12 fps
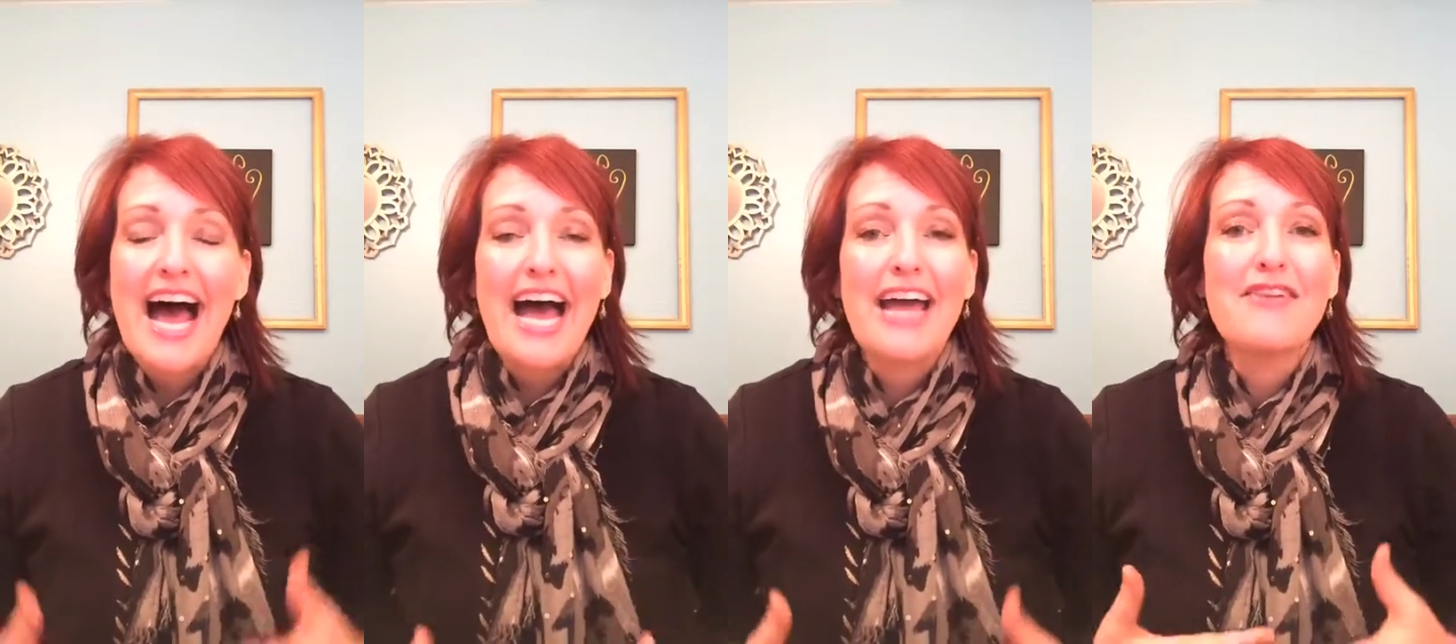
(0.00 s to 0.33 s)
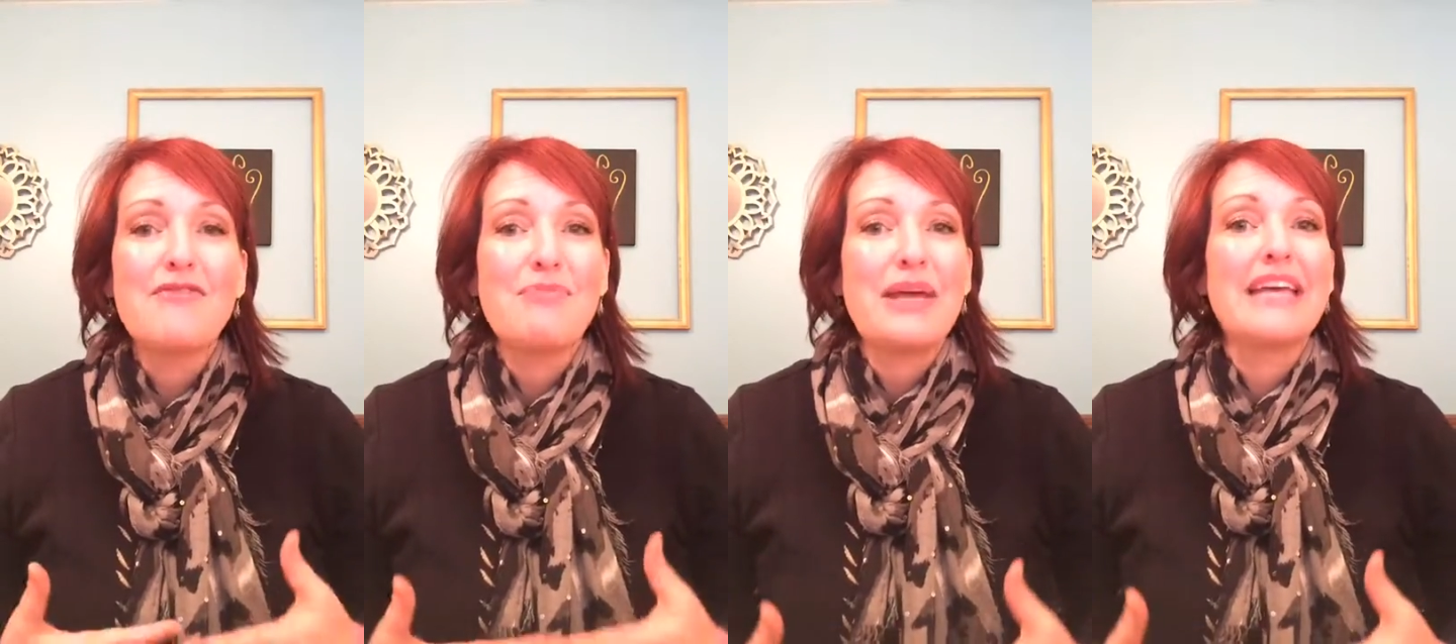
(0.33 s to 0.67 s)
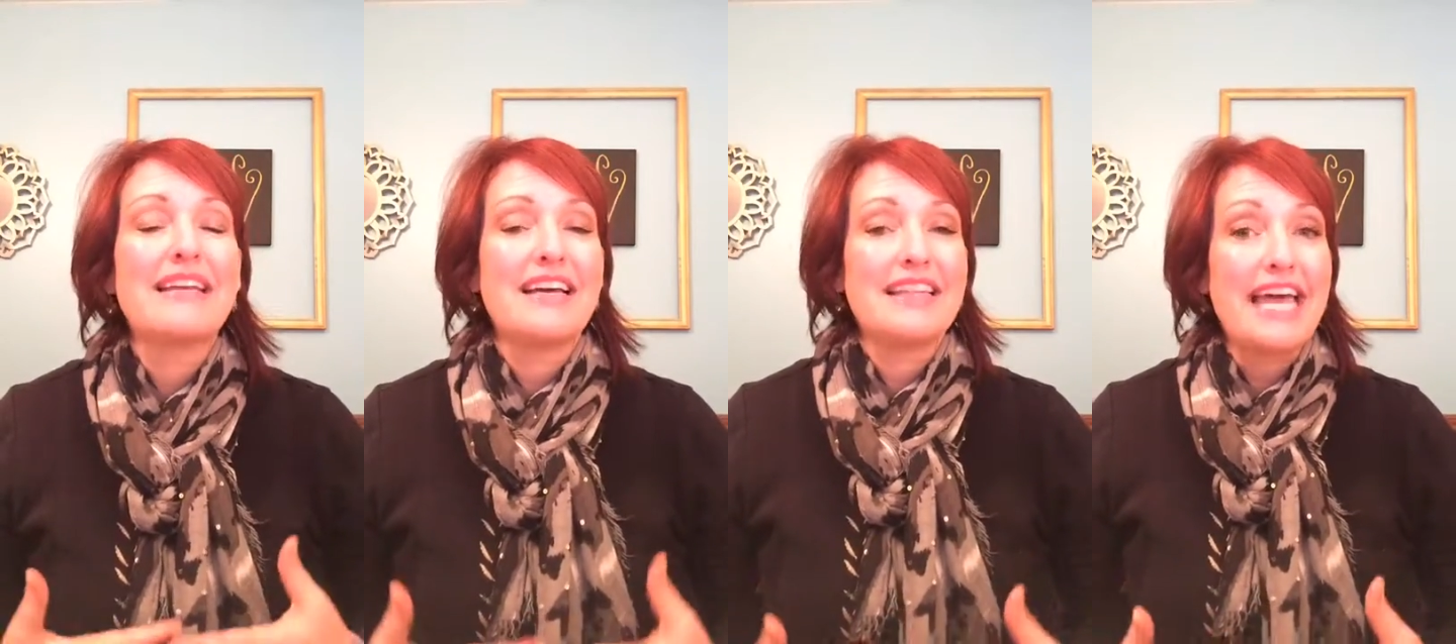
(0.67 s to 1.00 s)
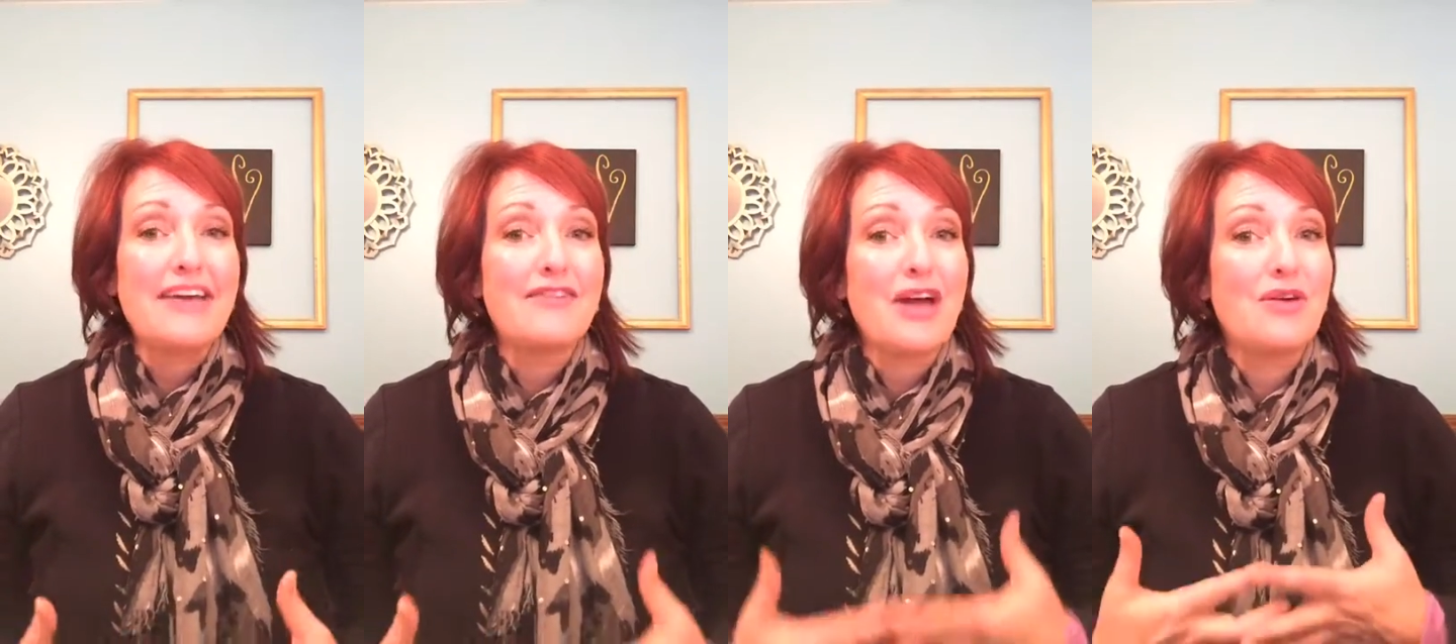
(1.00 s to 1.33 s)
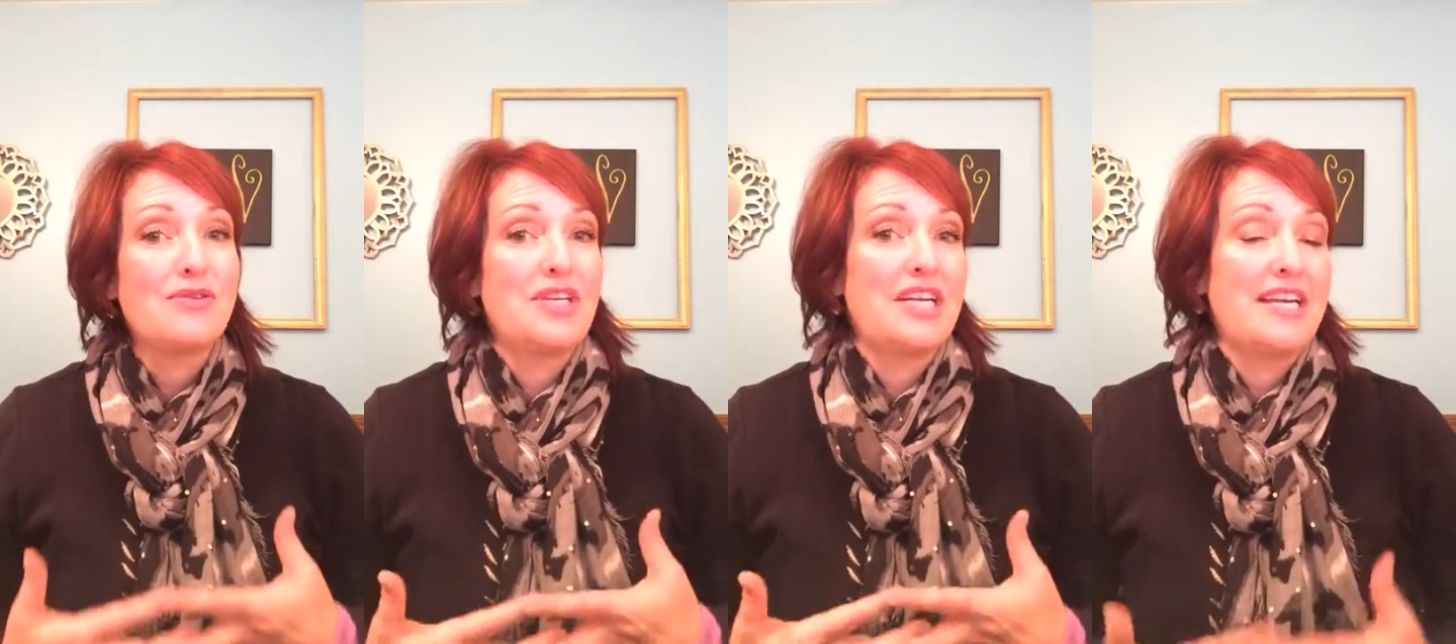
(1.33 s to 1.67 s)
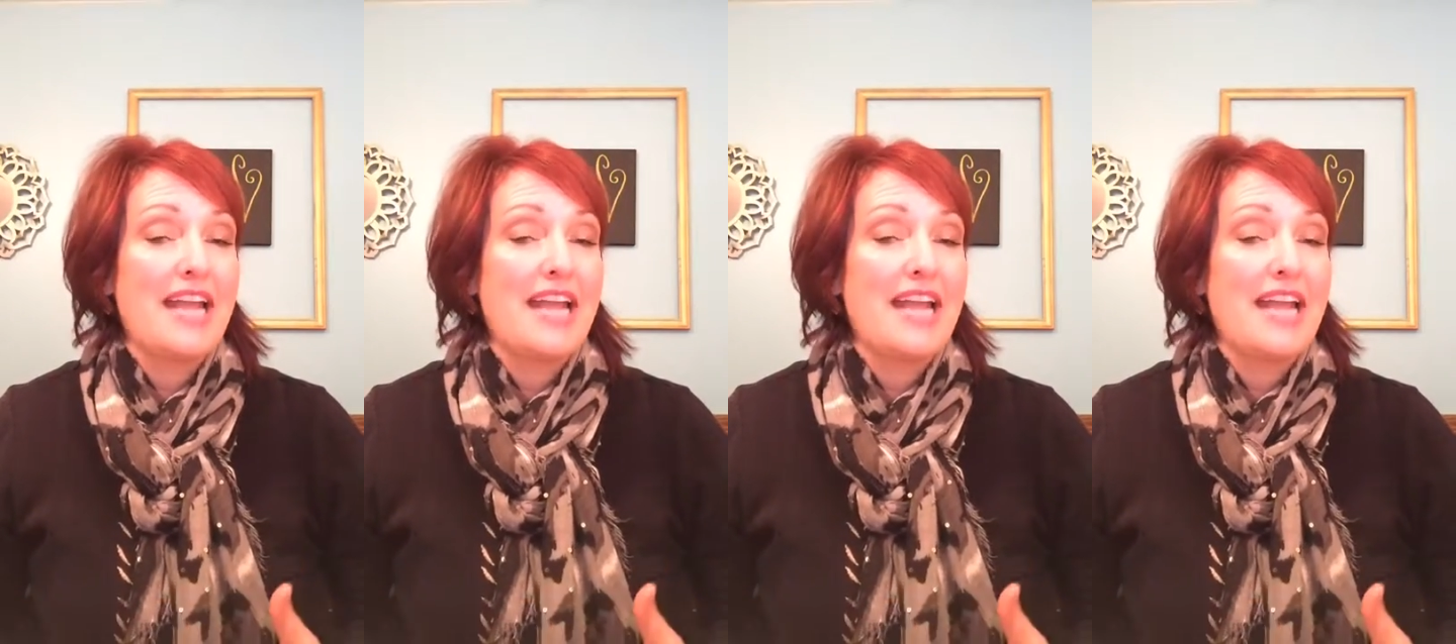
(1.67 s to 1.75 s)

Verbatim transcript: i have been life coaching